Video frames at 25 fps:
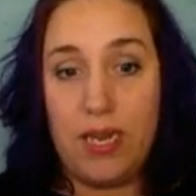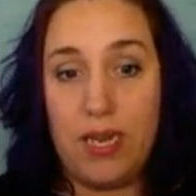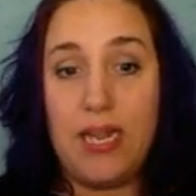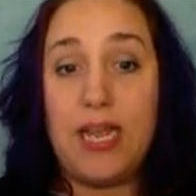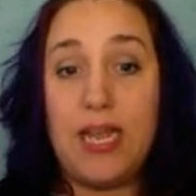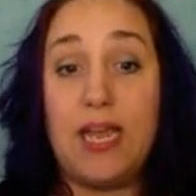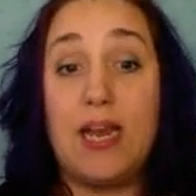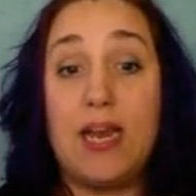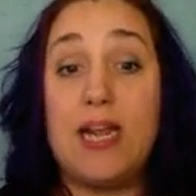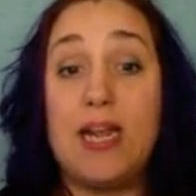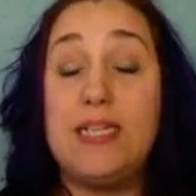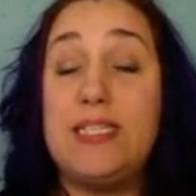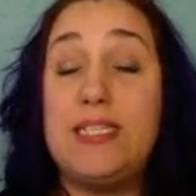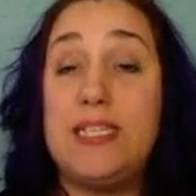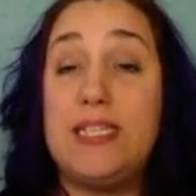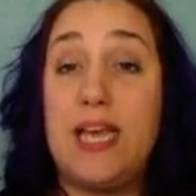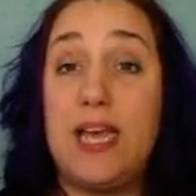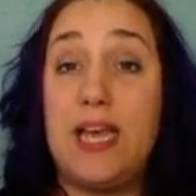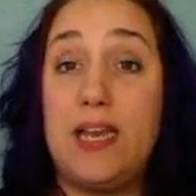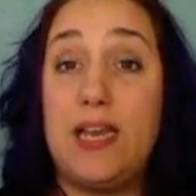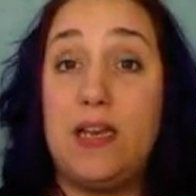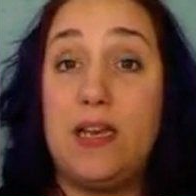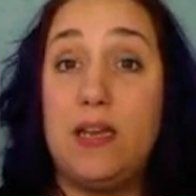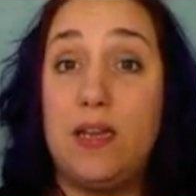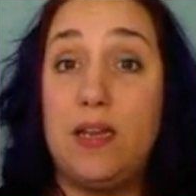And I
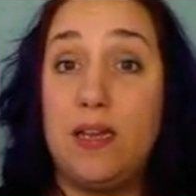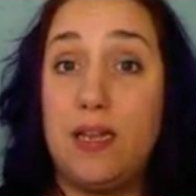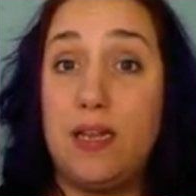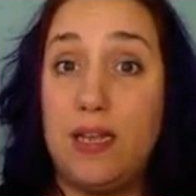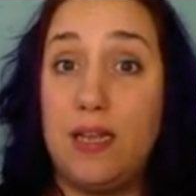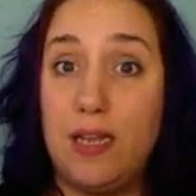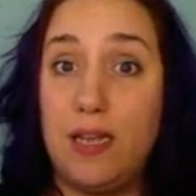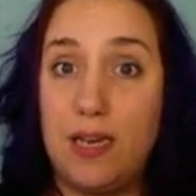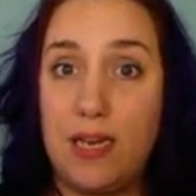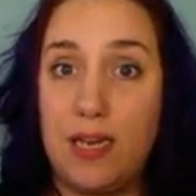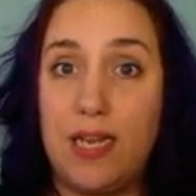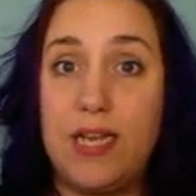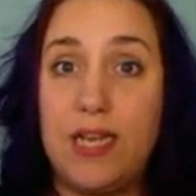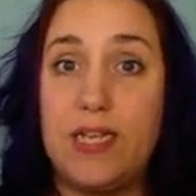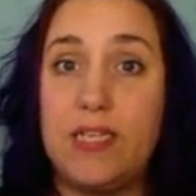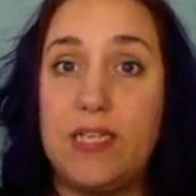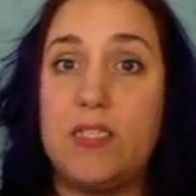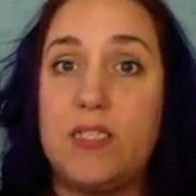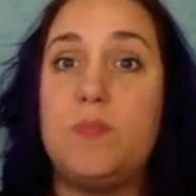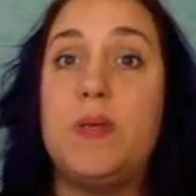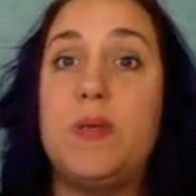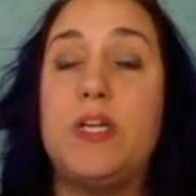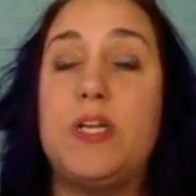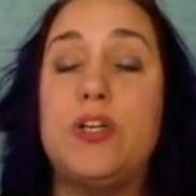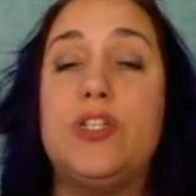said, it is,
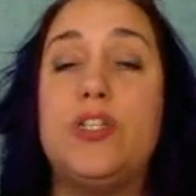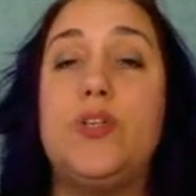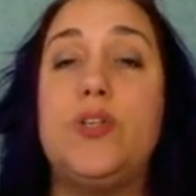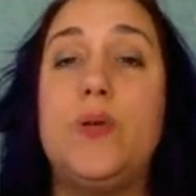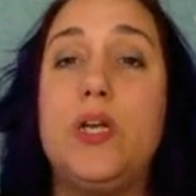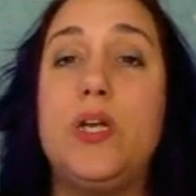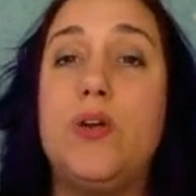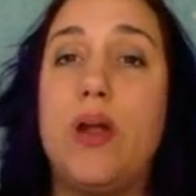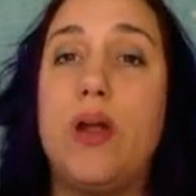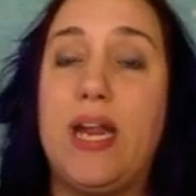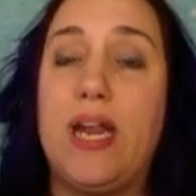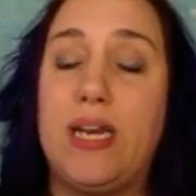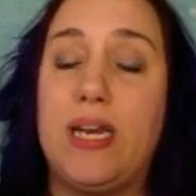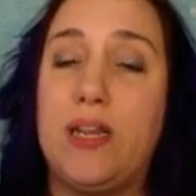but you're doing great.